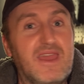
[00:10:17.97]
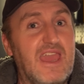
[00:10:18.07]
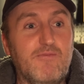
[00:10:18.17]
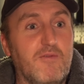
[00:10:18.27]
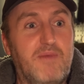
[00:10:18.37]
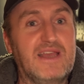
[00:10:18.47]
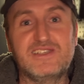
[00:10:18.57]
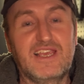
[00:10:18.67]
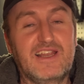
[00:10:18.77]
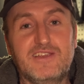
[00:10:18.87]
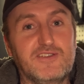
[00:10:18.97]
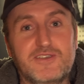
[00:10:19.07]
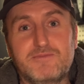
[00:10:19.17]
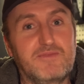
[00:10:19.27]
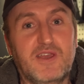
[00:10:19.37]
It will basically
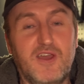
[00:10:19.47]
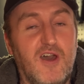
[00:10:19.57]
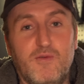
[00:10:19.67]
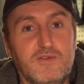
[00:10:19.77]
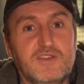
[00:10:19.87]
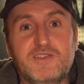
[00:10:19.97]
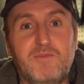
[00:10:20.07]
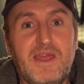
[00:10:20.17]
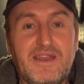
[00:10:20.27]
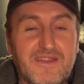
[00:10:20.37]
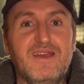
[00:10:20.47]
the car will just spin.